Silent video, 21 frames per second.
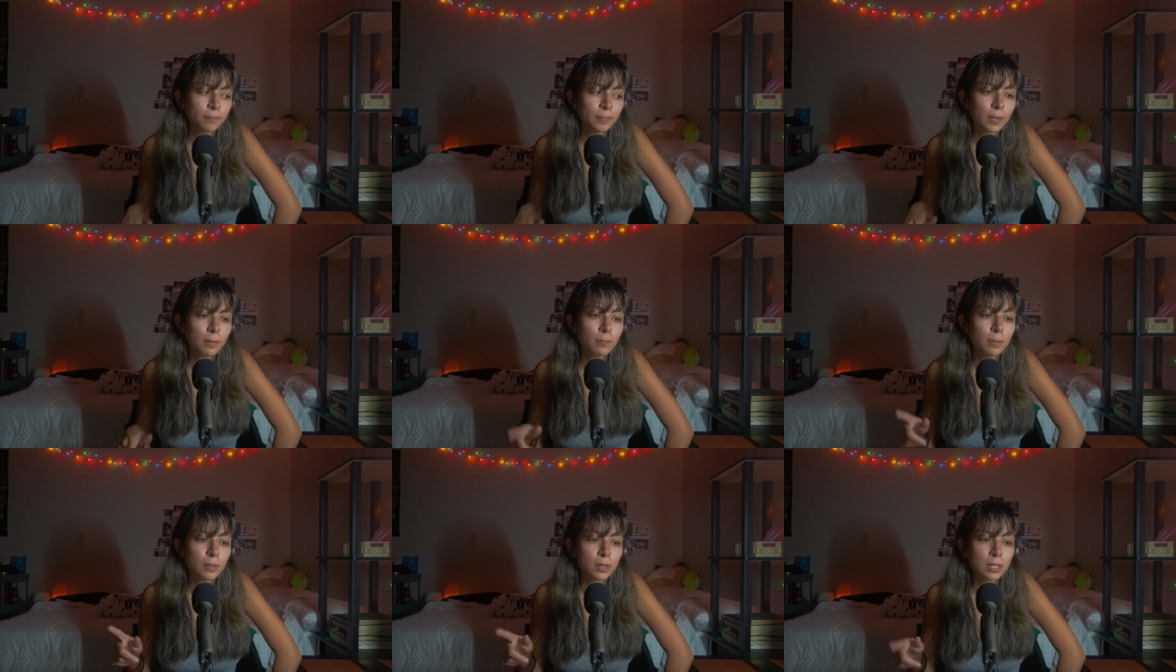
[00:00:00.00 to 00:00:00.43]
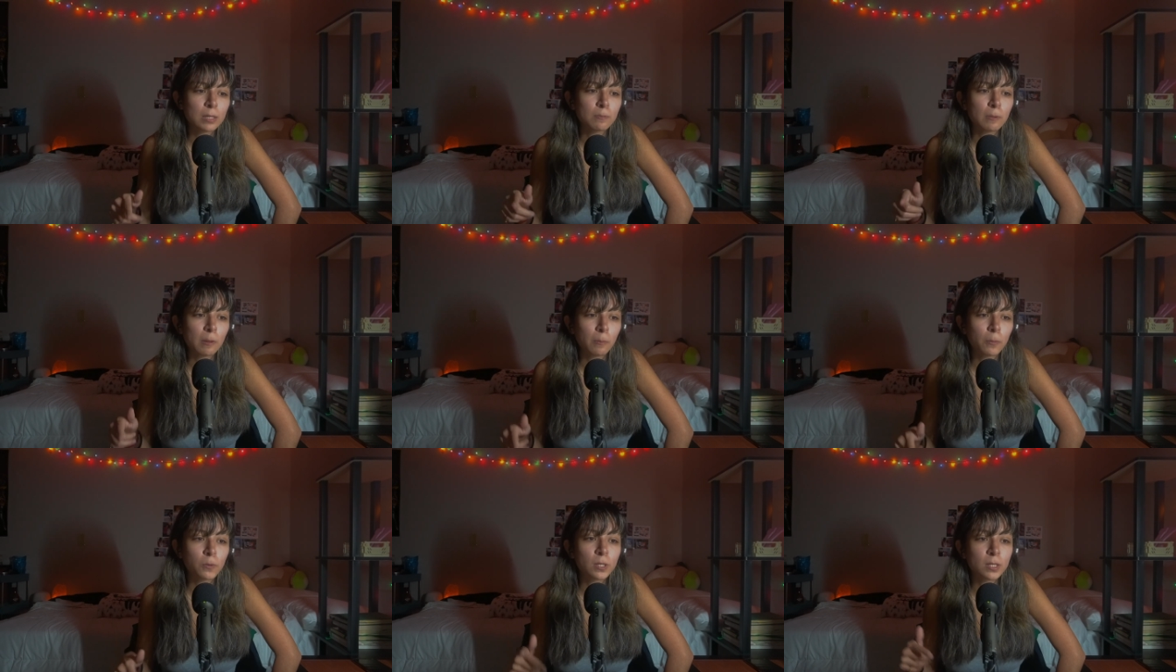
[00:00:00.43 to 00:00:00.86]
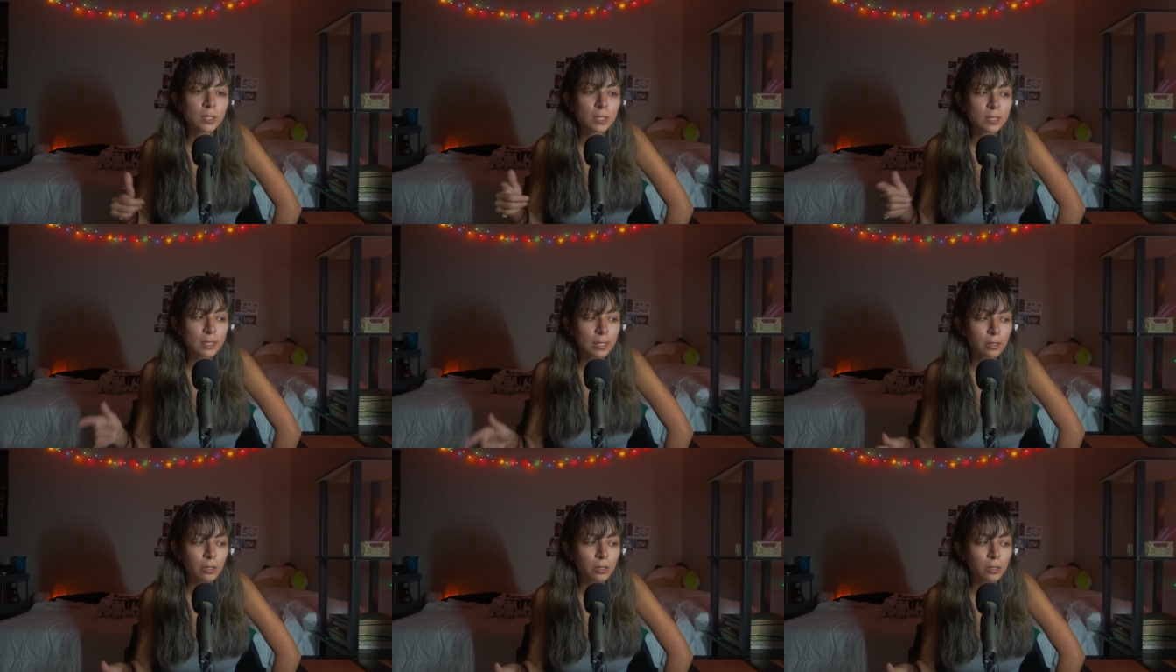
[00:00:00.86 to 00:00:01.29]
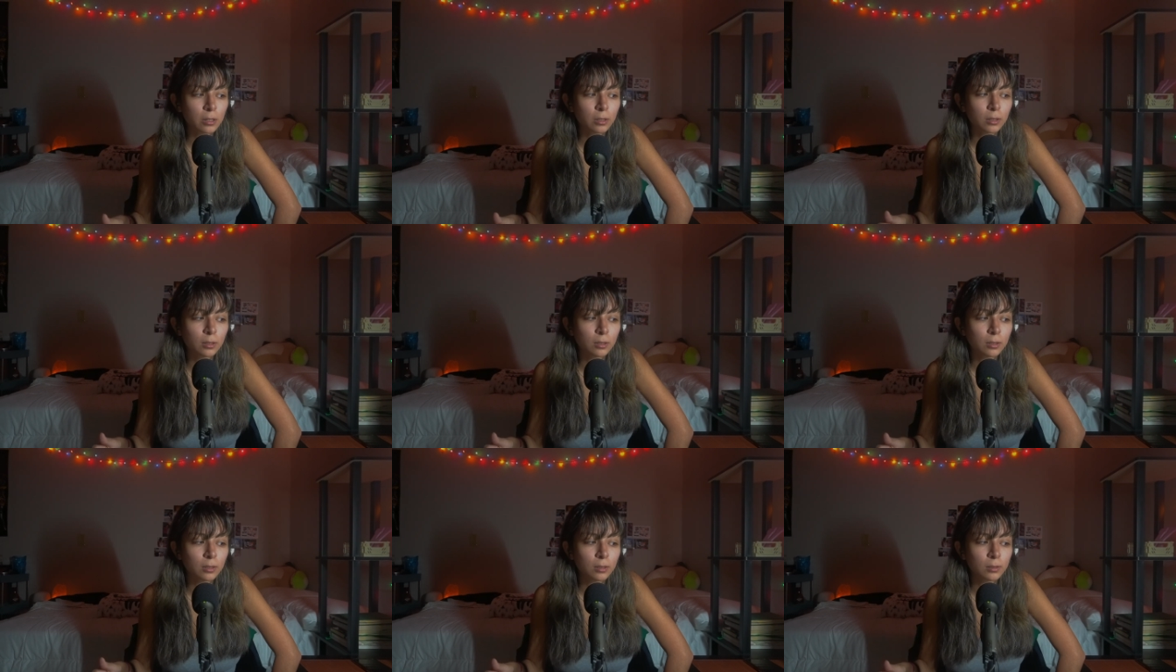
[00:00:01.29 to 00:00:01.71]
But these people
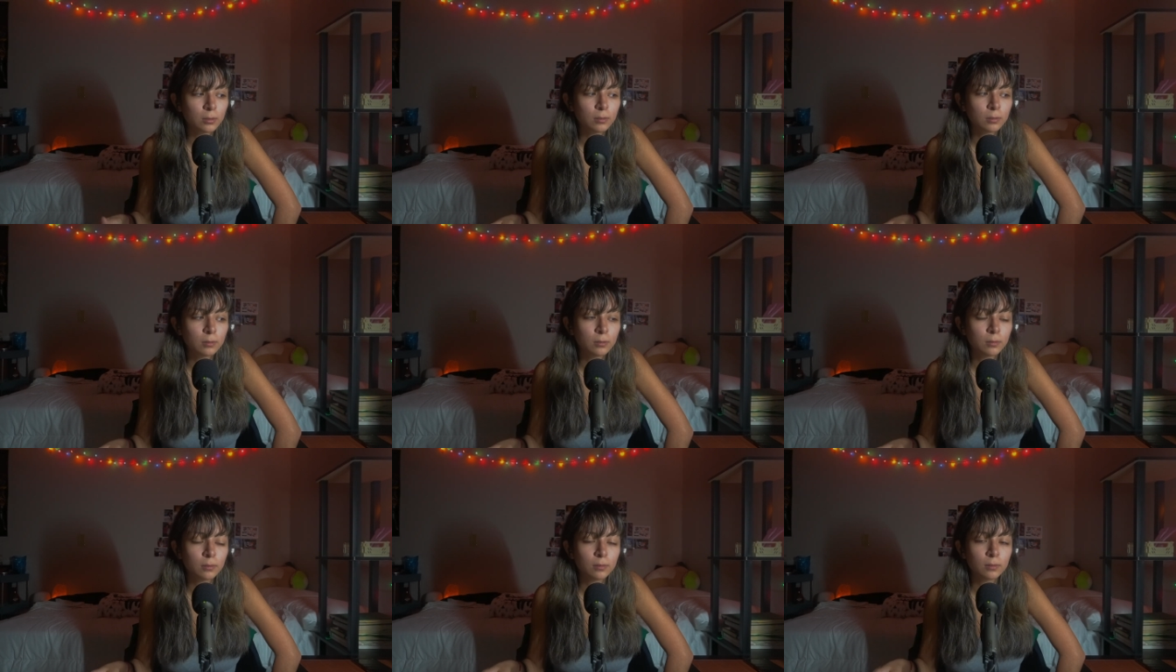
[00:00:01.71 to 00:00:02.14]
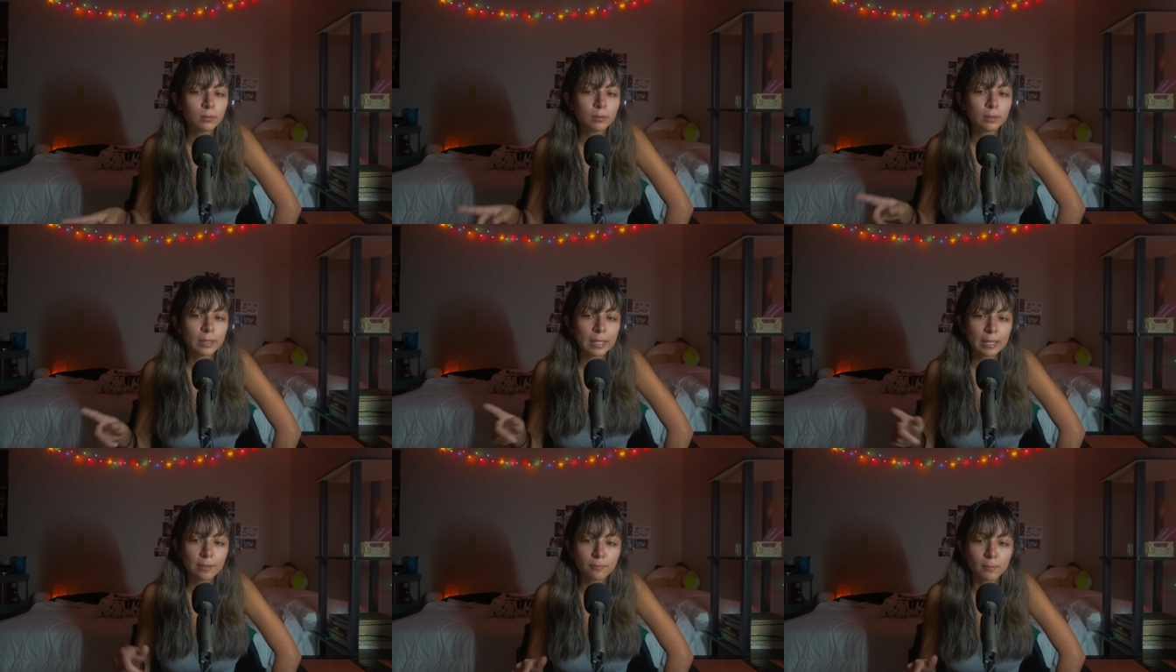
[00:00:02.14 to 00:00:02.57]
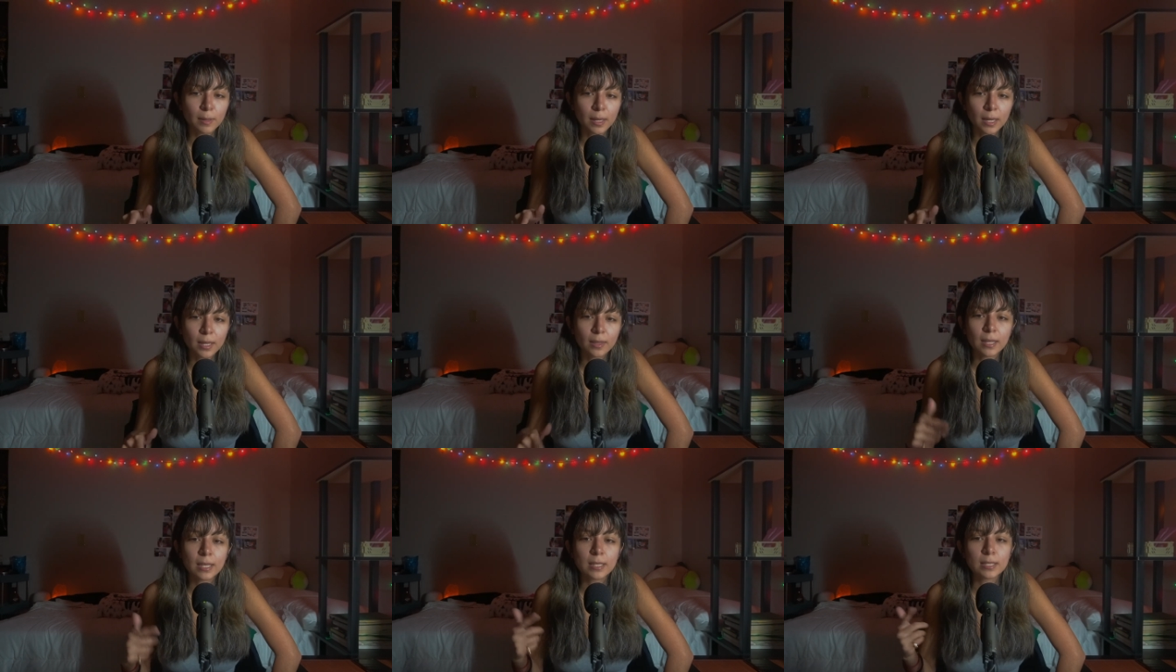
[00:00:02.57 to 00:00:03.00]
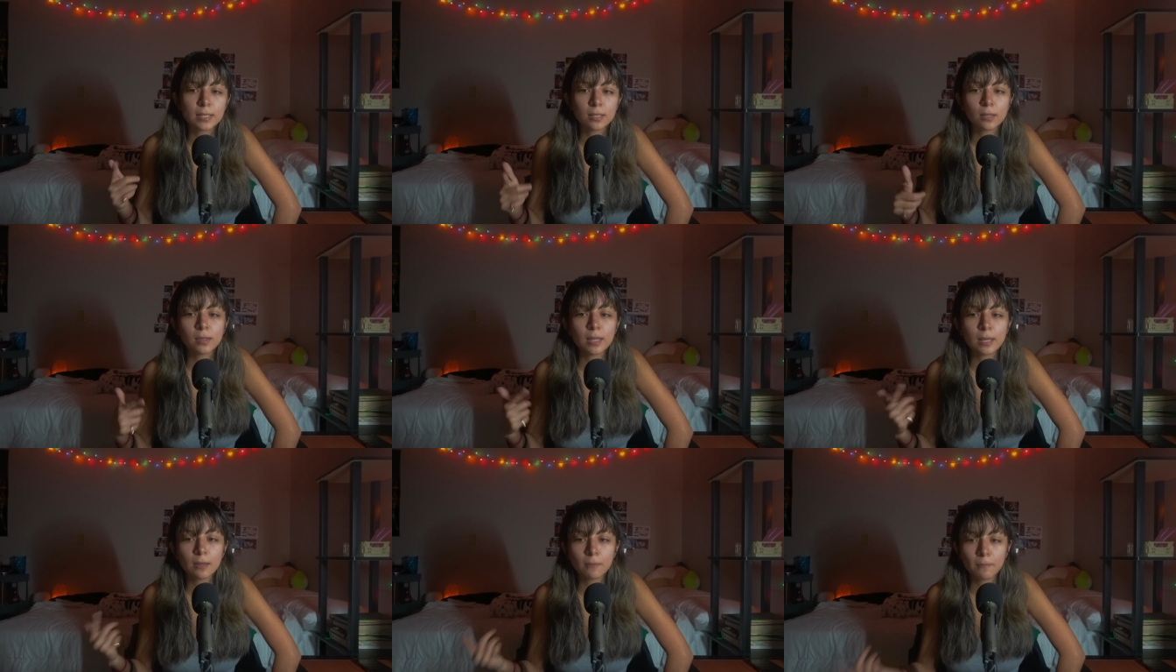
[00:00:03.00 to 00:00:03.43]
still leave me. They still
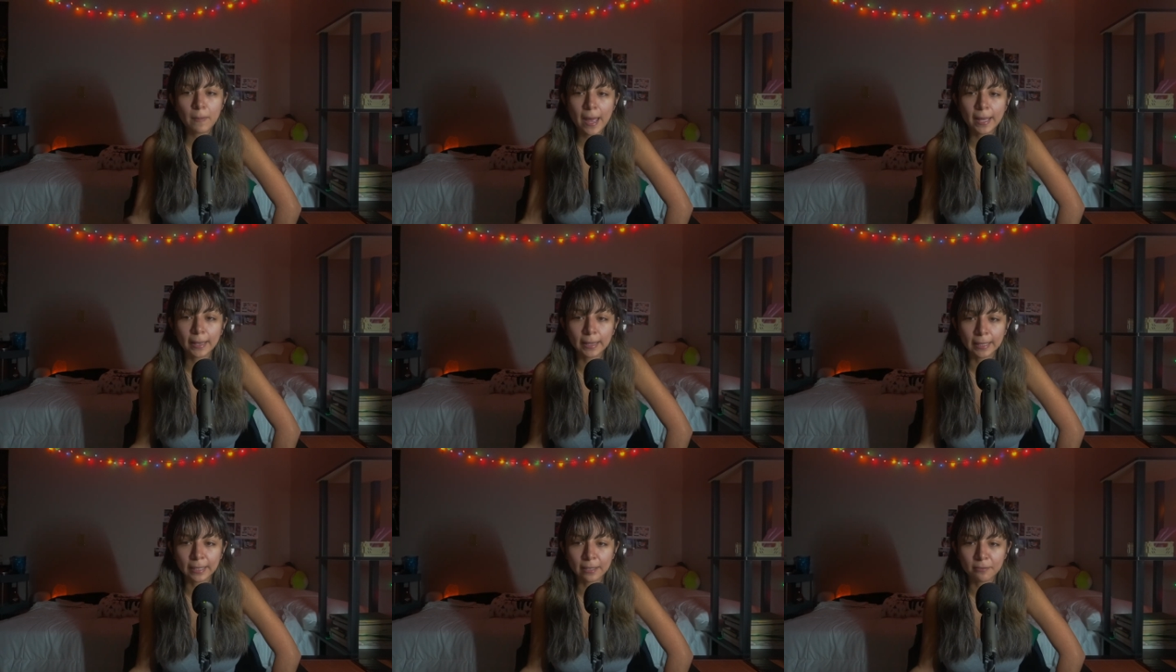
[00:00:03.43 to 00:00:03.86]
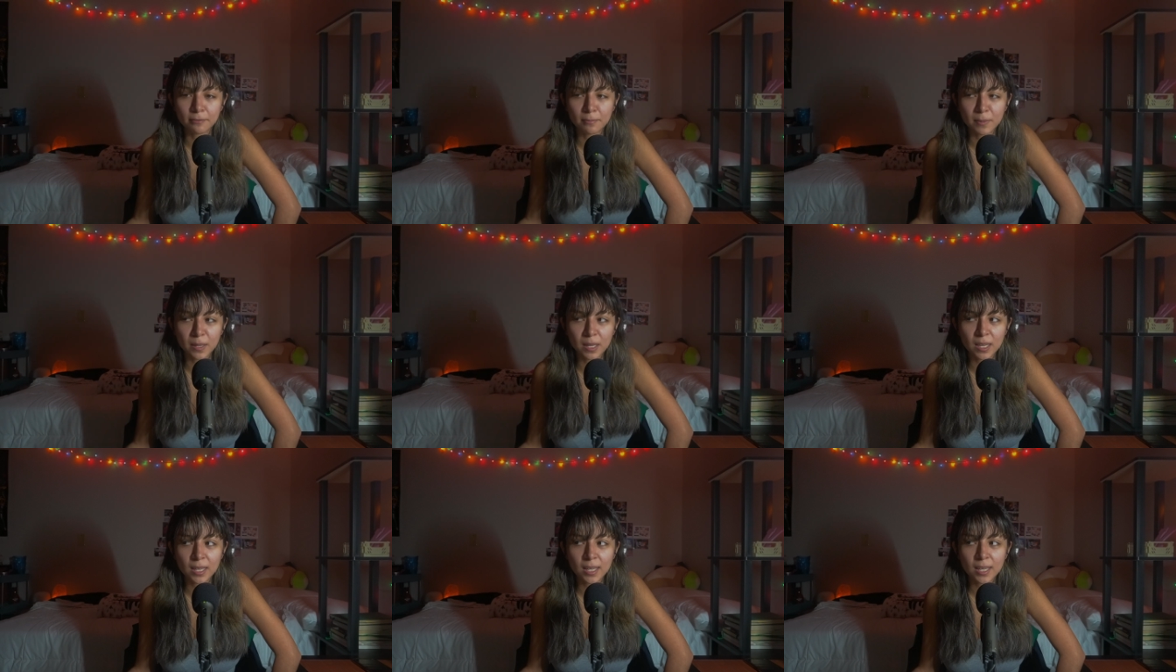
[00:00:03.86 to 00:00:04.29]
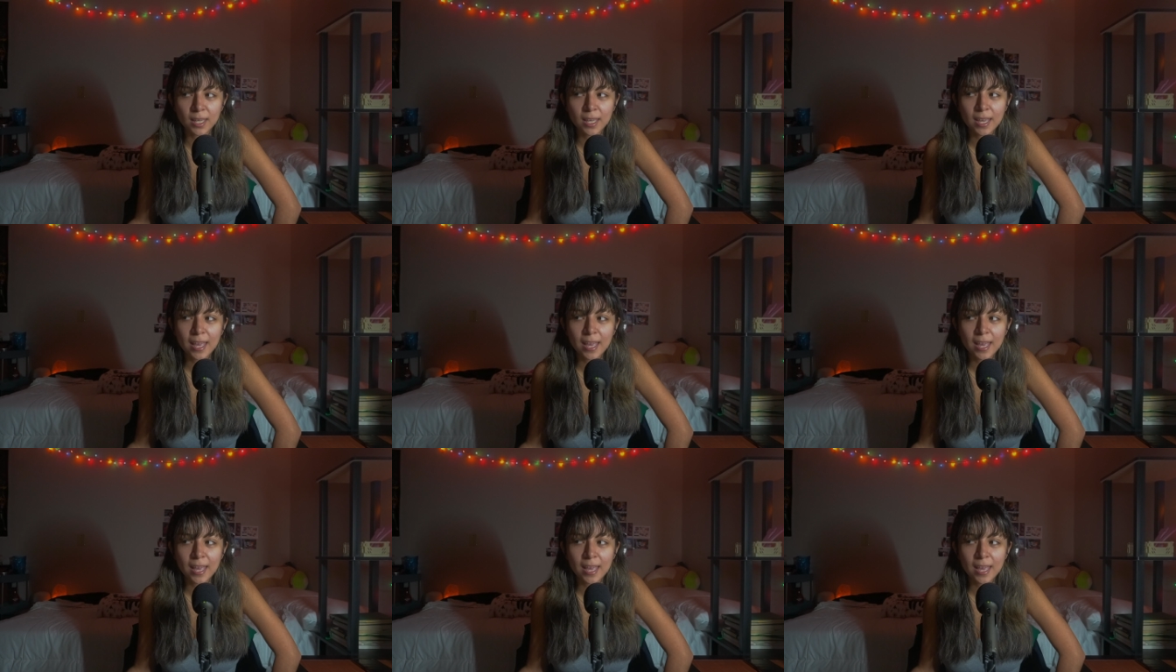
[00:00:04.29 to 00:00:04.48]
think badly of me.